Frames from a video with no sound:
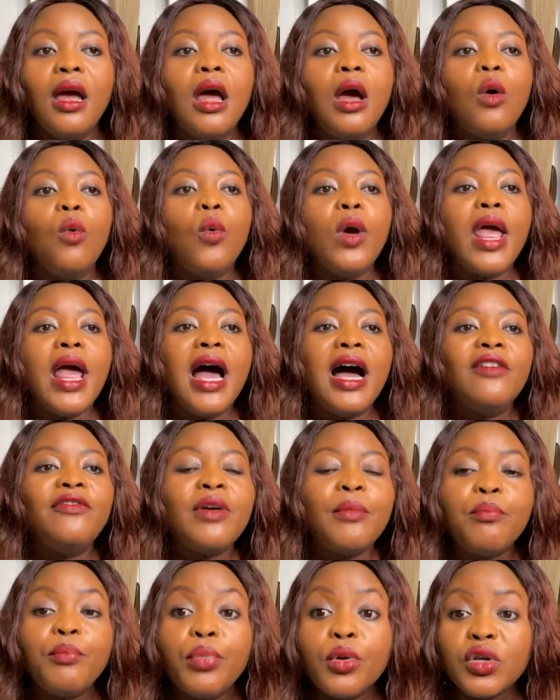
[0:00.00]
We have a
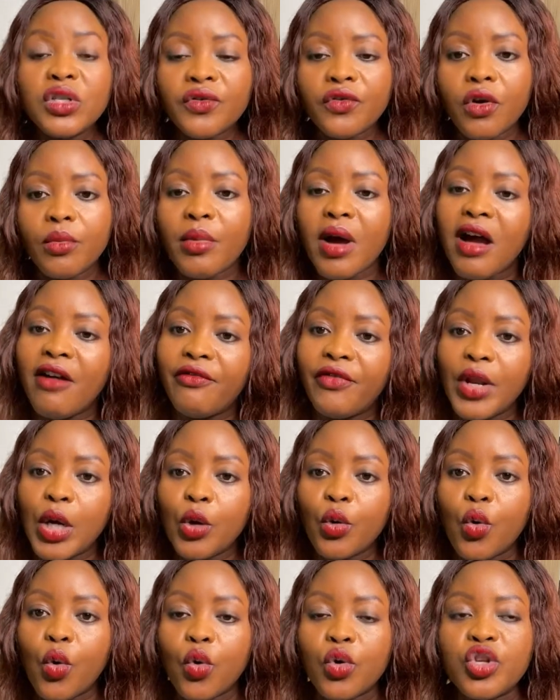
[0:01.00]
boost from
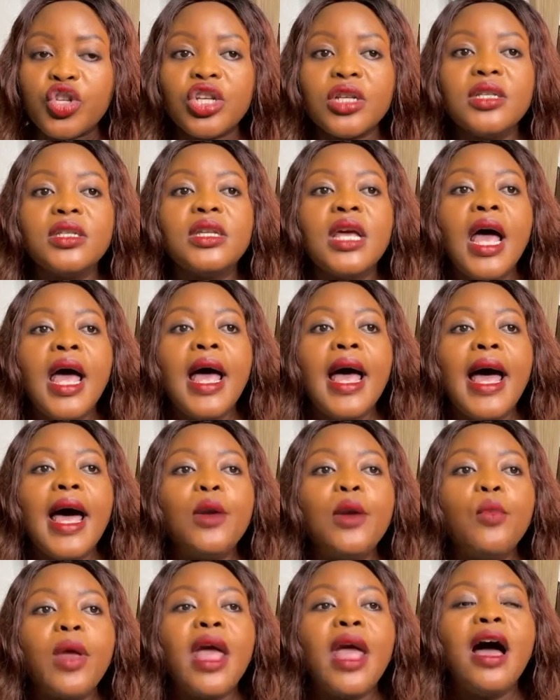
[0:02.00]
our fellow
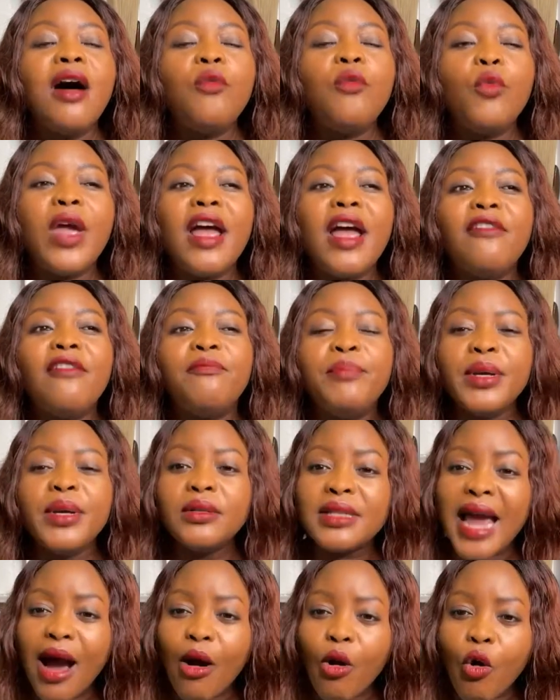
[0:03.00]
coaches, and we
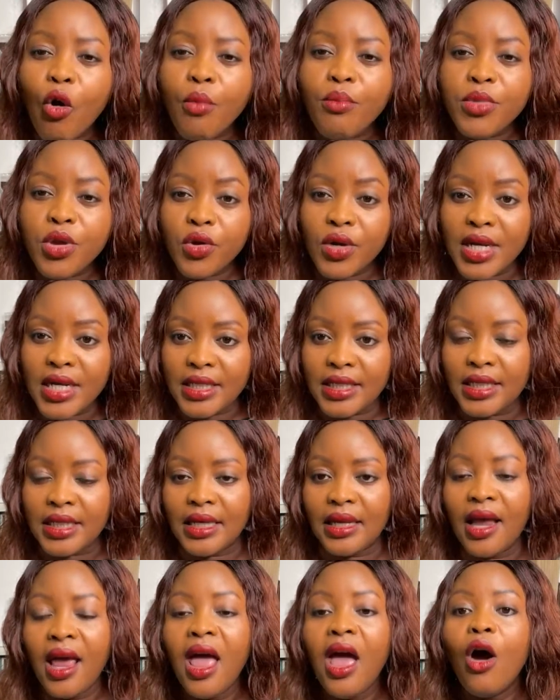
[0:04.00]
have built a
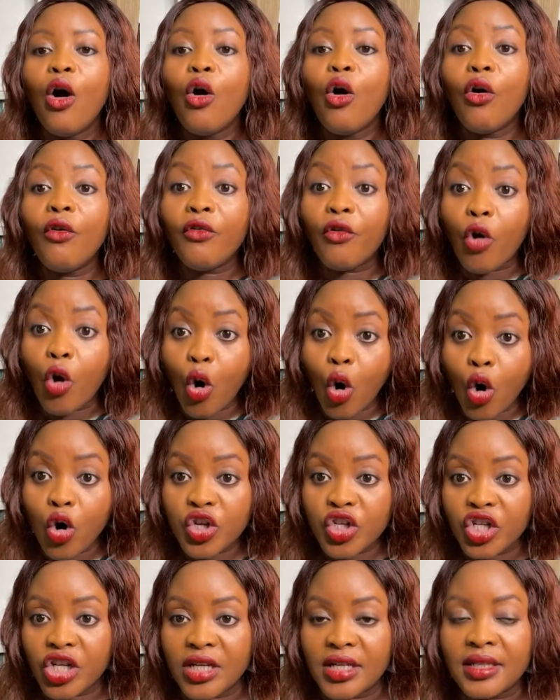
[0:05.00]
community
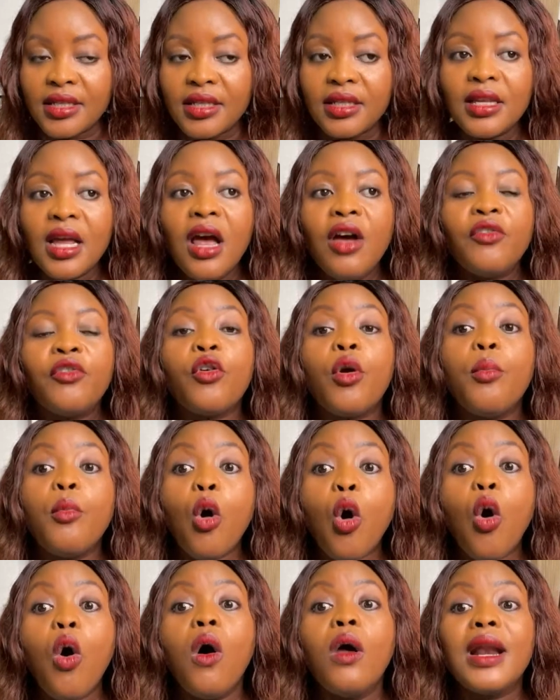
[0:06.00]
of coaches
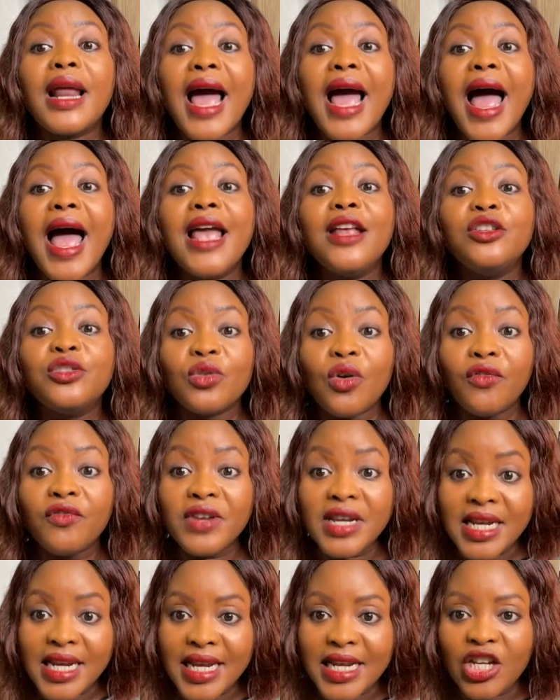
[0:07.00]
from all kinds
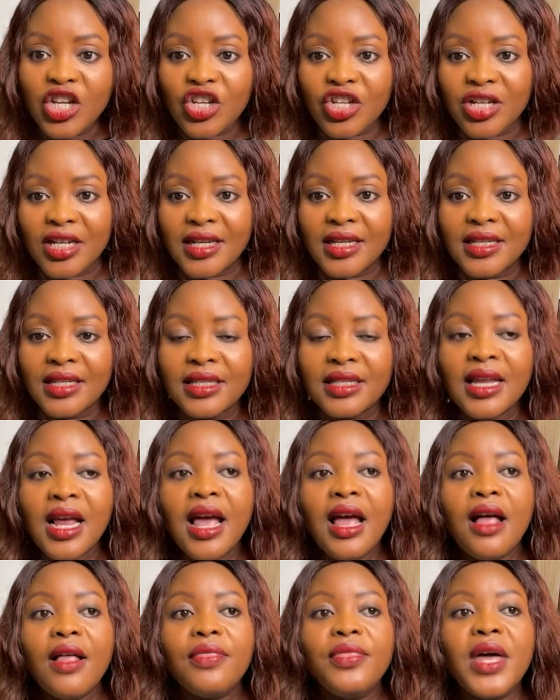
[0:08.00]
of
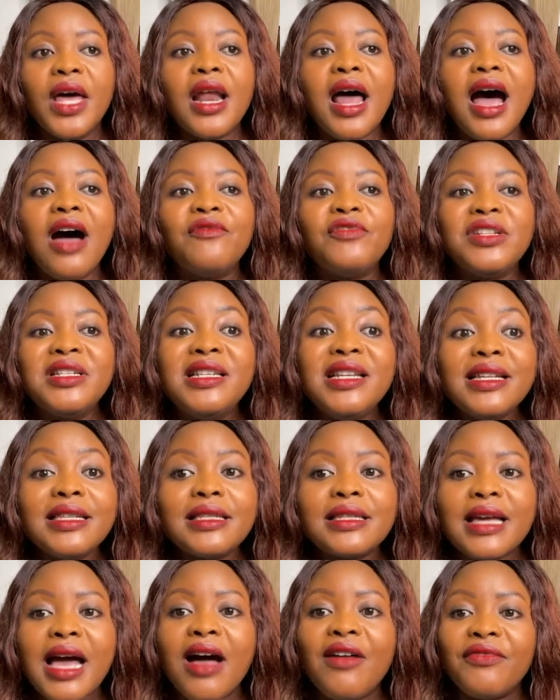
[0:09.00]
niches that have
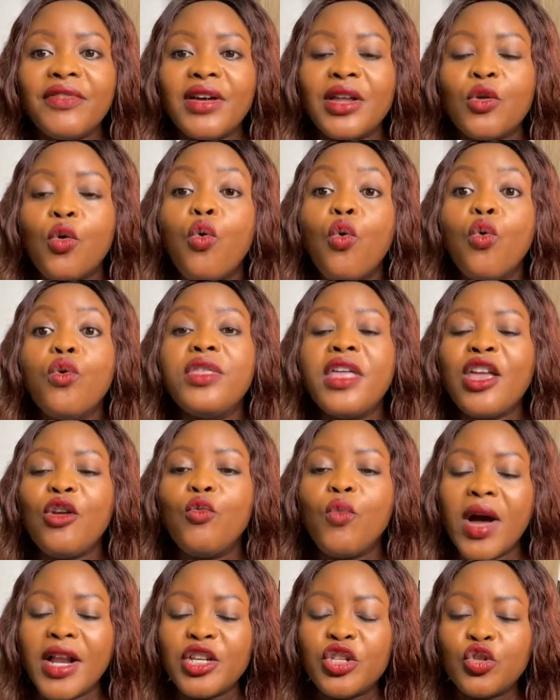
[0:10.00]
discovered who they
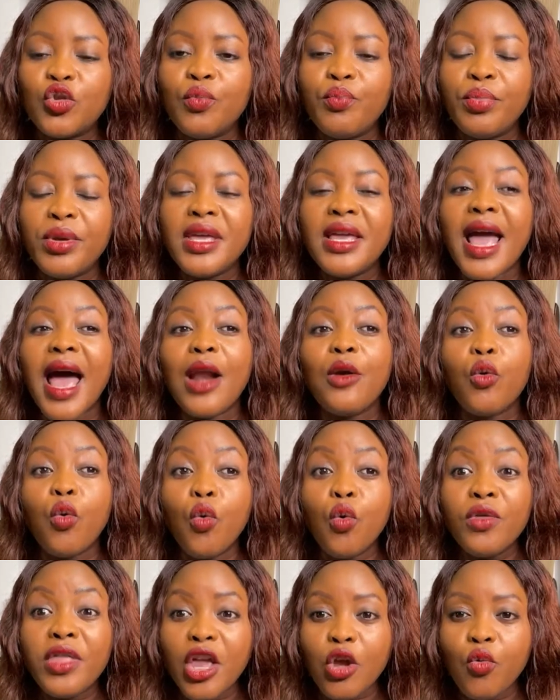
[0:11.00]
want to be and who they